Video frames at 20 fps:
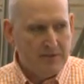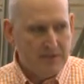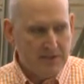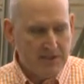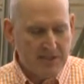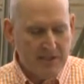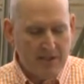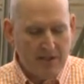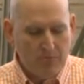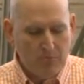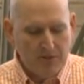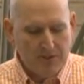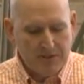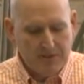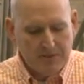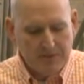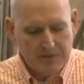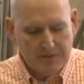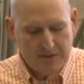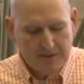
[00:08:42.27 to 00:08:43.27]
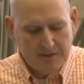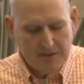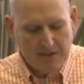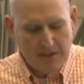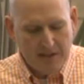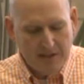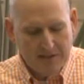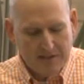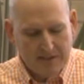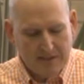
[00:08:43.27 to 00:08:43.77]
study we're
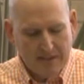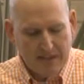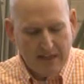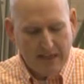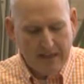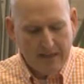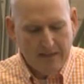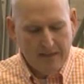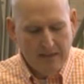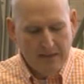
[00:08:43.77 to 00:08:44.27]
talking today.